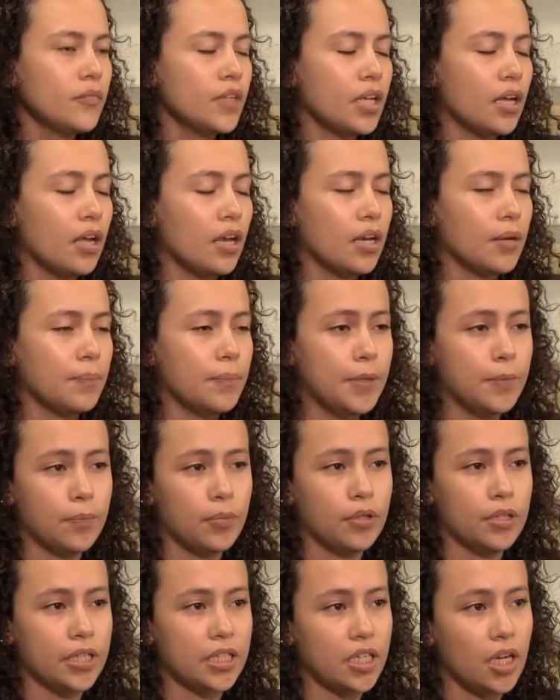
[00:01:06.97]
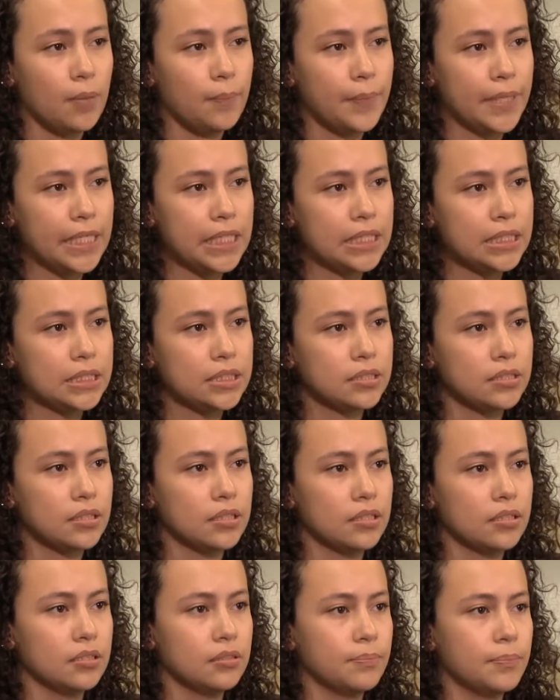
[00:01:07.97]
and people in companies
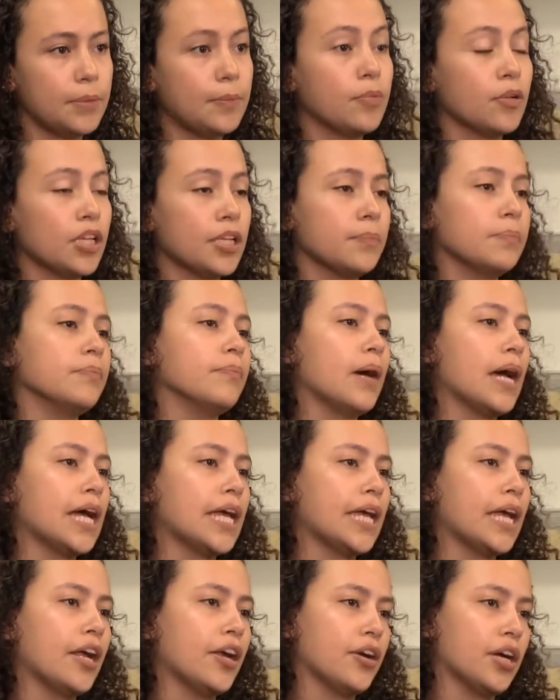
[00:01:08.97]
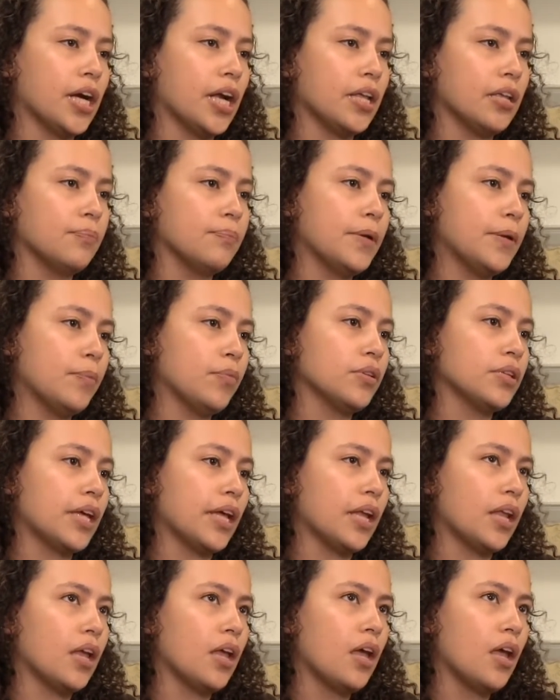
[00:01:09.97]
and people in my area, people
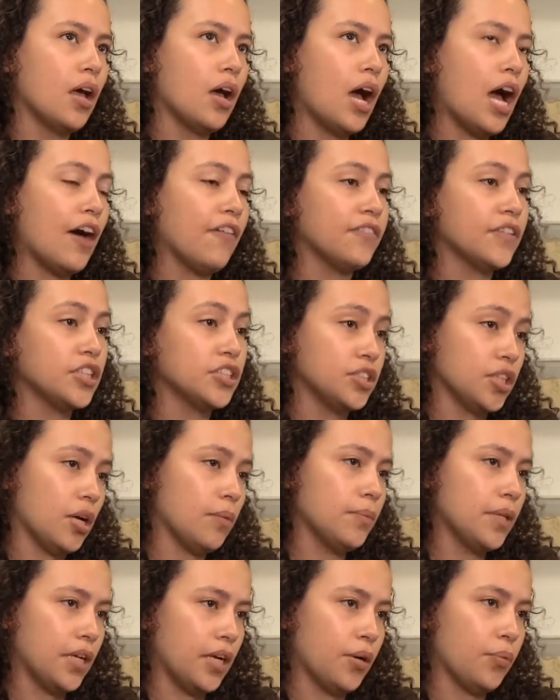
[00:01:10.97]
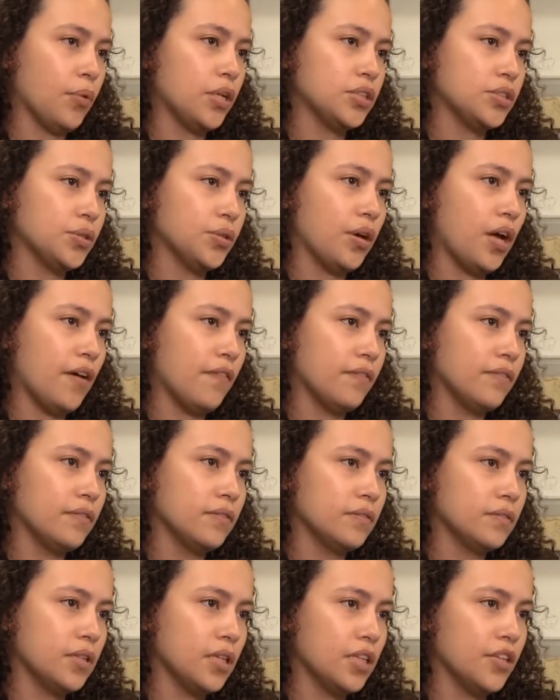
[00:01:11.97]
that have the job that I want to have
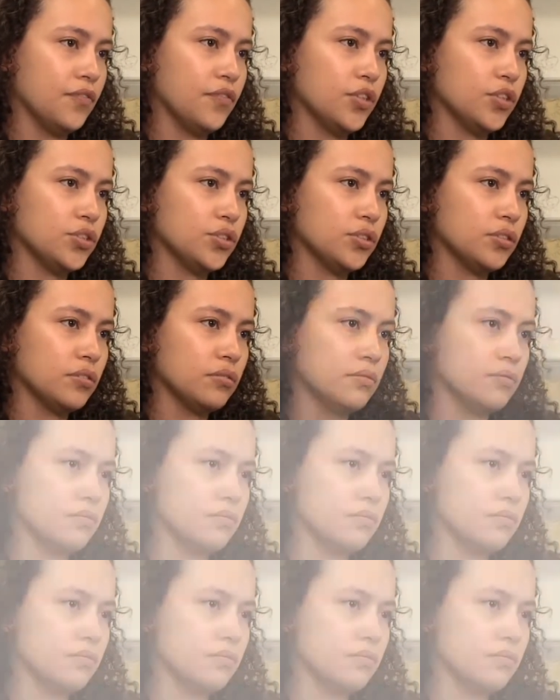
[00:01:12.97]
in the future.